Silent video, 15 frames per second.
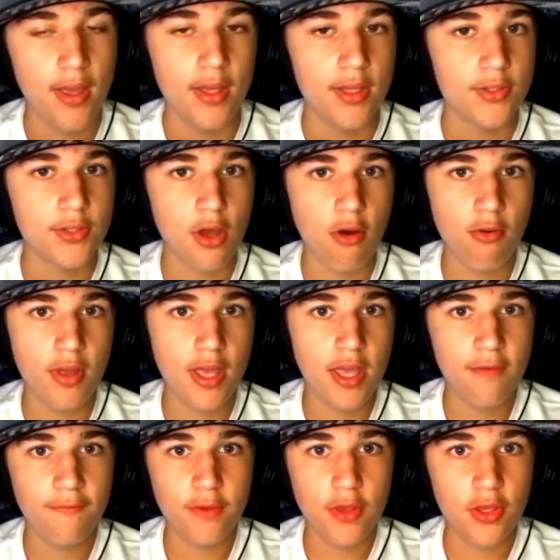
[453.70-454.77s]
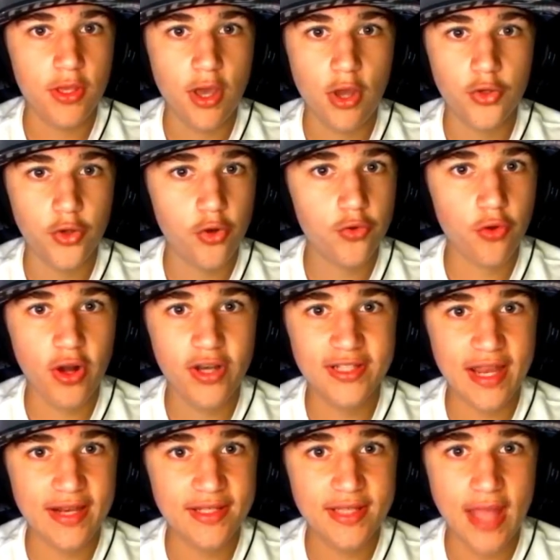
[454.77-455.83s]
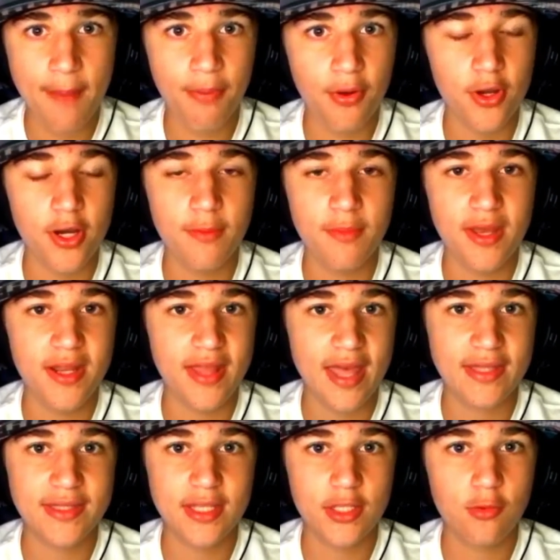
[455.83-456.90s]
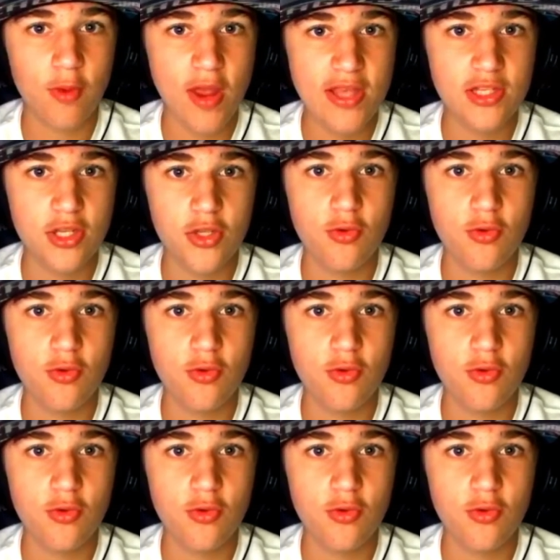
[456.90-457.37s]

So if Joe Girardi's got to stop putting him in that situation.